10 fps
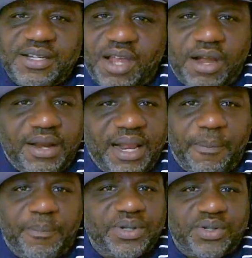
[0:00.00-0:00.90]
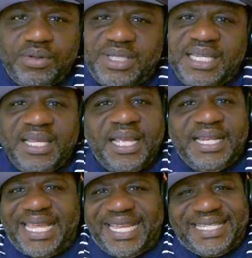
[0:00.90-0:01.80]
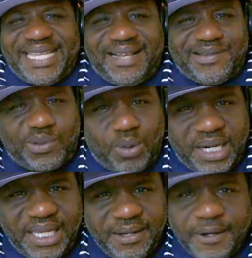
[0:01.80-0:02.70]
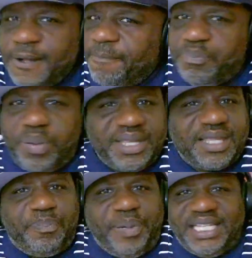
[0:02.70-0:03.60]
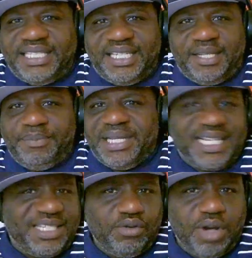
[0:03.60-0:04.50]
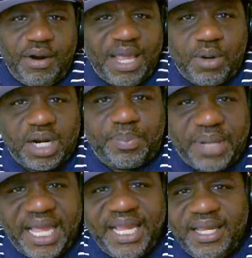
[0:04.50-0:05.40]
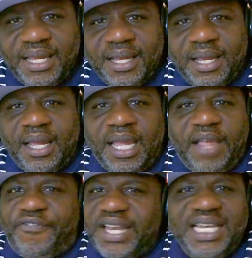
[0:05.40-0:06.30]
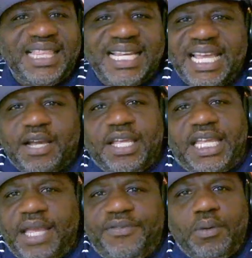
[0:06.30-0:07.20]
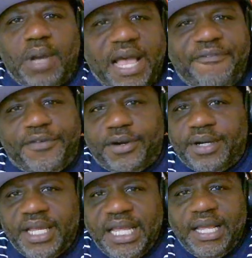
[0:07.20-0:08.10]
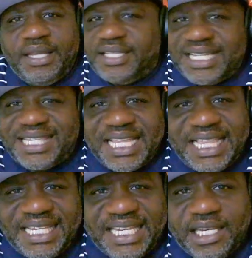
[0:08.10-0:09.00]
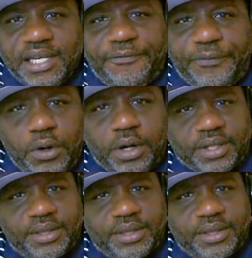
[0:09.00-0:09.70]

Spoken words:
aren't producing, they get down 20, put the bench in, because they want to play. If anything, they're going to give you effort, just like they did in the fourth.